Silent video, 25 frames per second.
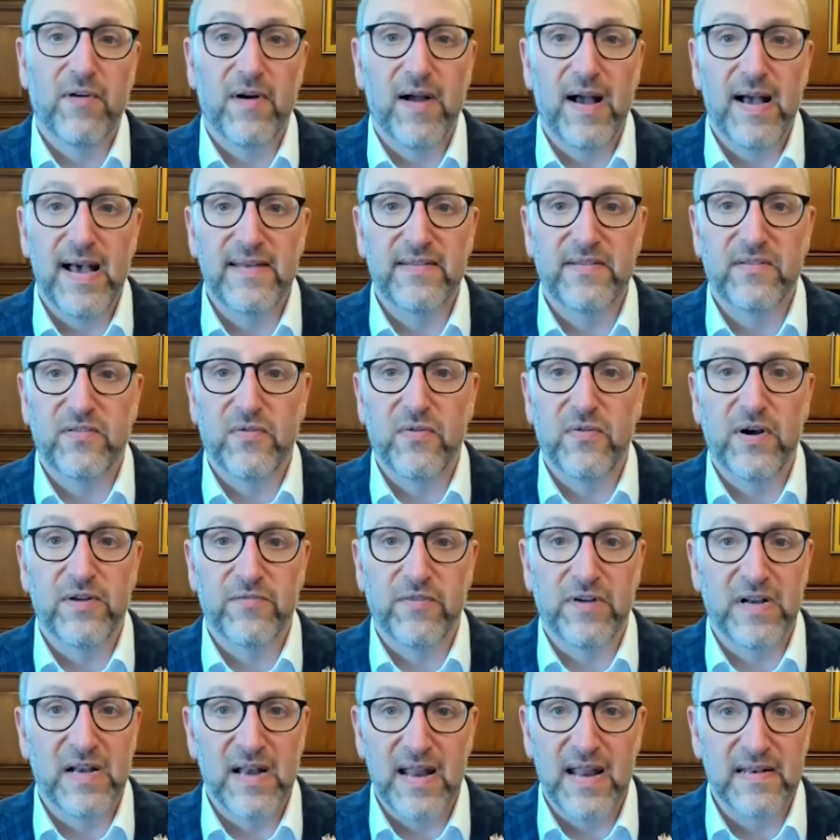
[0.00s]
has
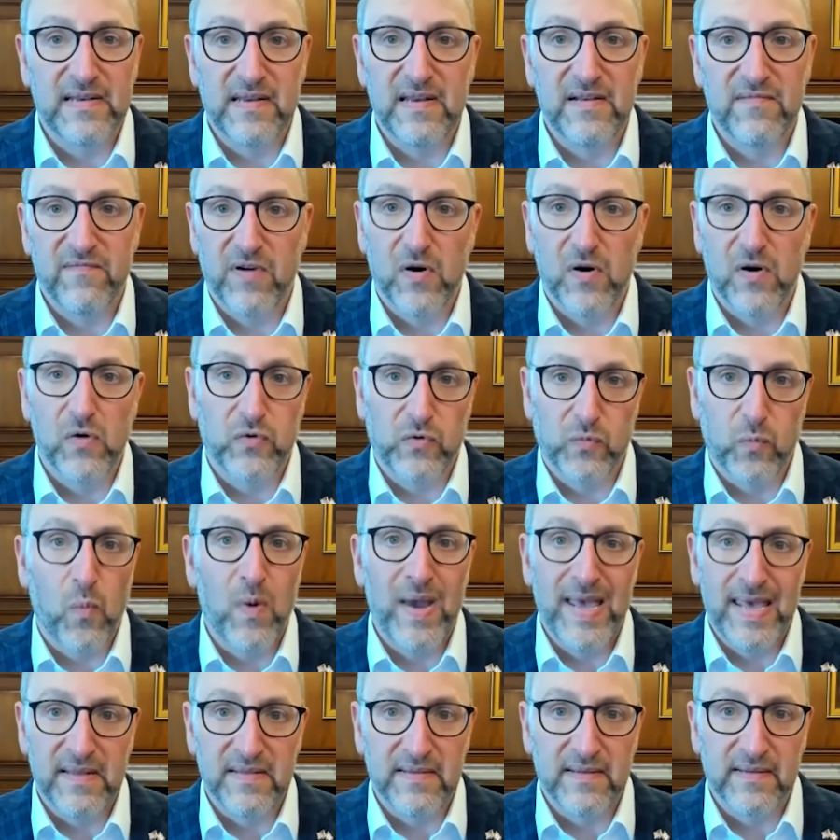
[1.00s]
218 votes
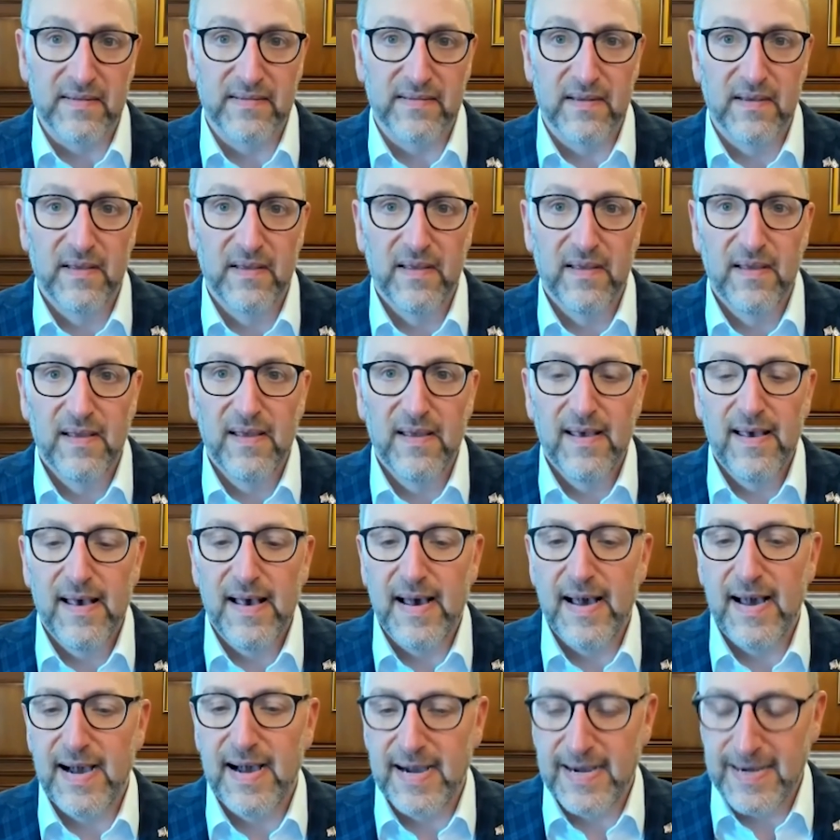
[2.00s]
wins.
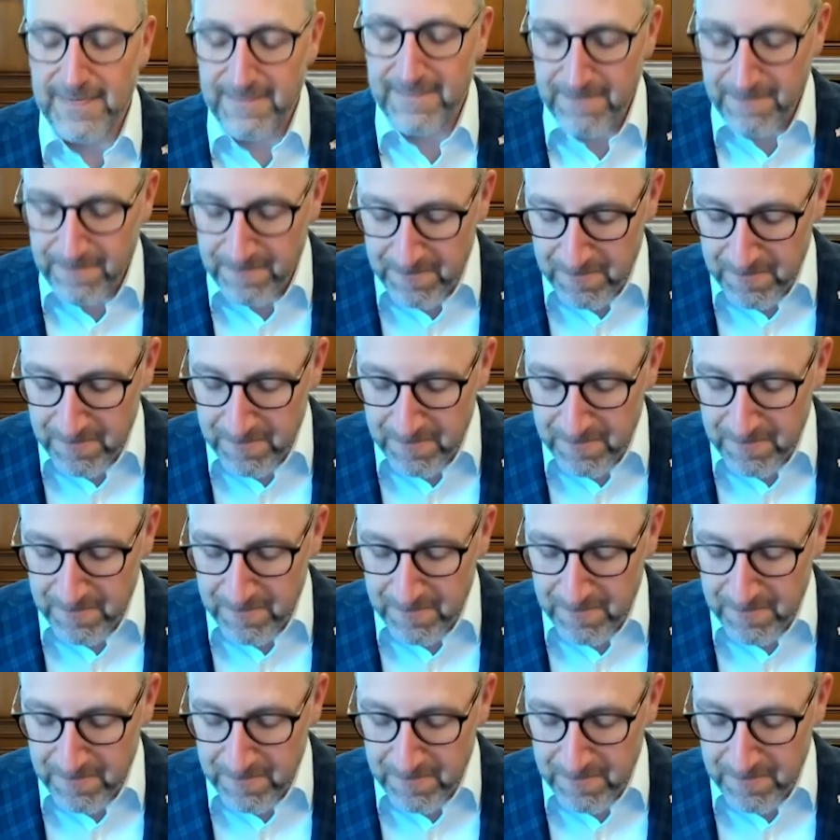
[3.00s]
But